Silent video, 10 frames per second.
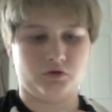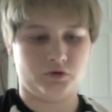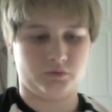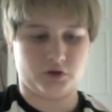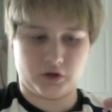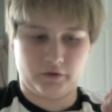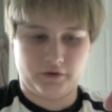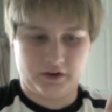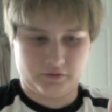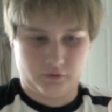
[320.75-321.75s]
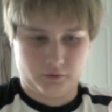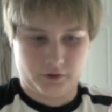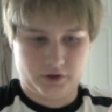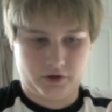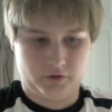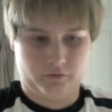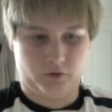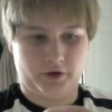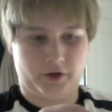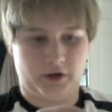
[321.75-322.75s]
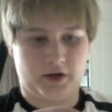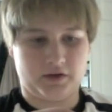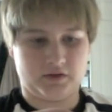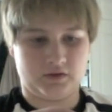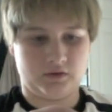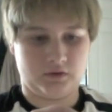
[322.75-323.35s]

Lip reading: I'm just gonna fast forward it here for you guys.